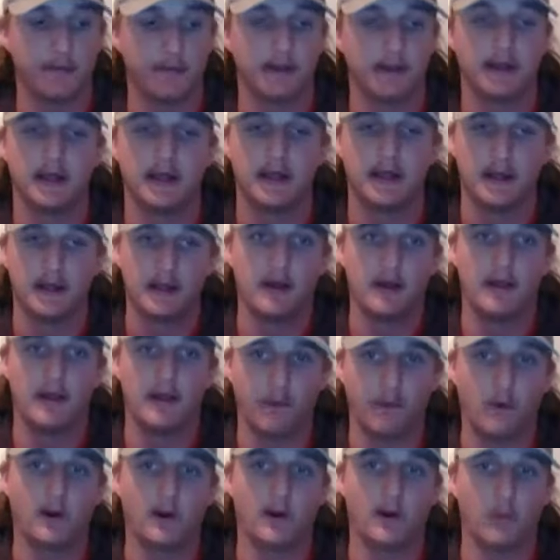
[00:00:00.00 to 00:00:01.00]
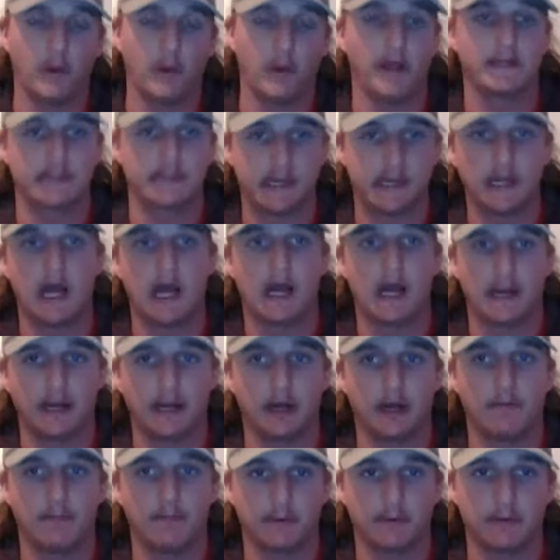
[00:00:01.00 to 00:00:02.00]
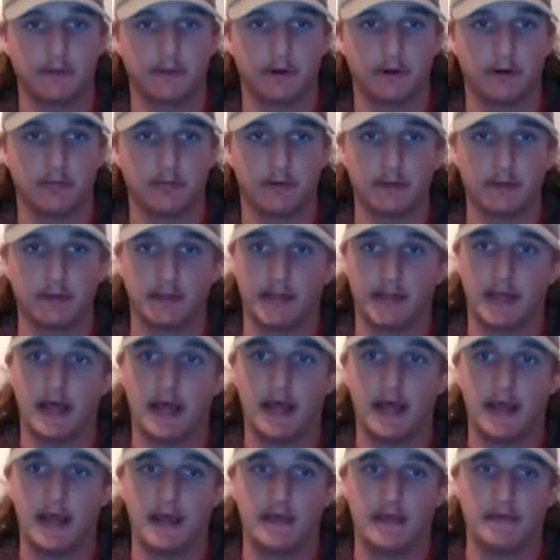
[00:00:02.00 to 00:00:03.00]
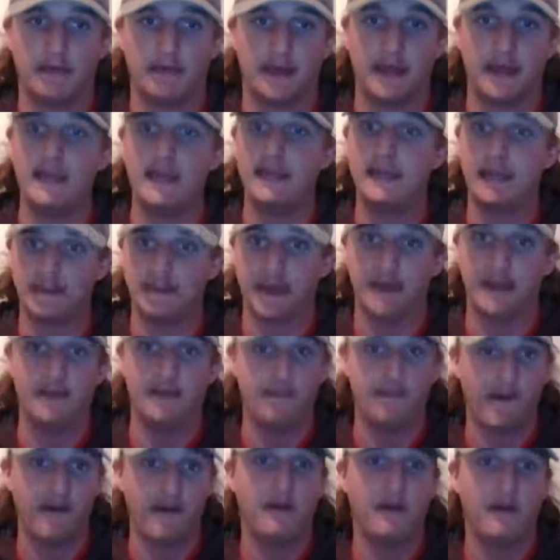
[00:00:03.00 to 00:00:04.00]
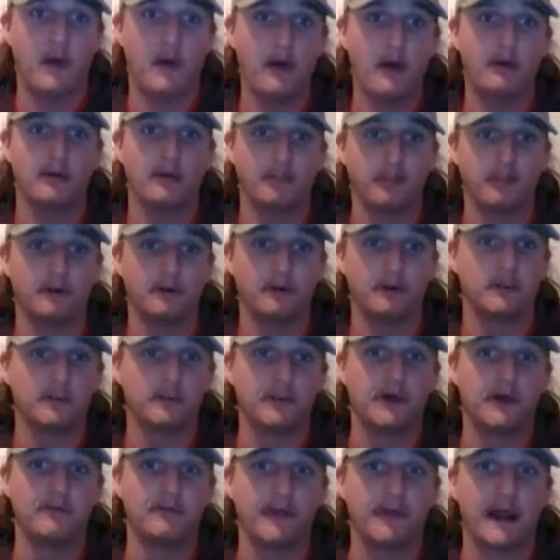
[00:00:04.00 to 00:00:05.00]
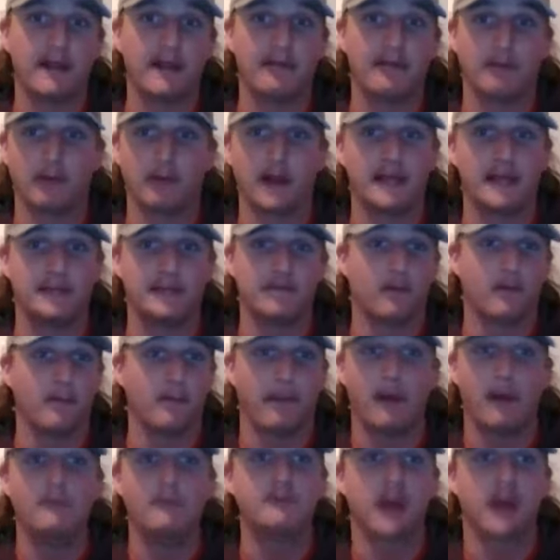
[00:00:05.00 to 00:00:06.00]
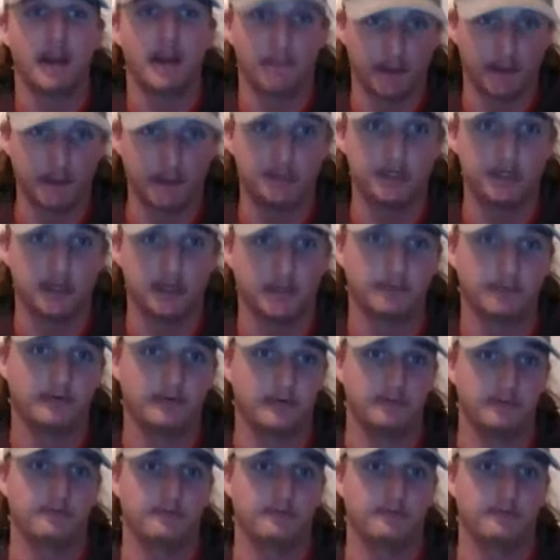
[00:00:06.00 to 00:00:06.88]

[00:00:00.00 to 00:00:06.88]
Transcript: But if Oregon wins, they lock it up for sure. But that they very well could put themselves out of the race for both championships.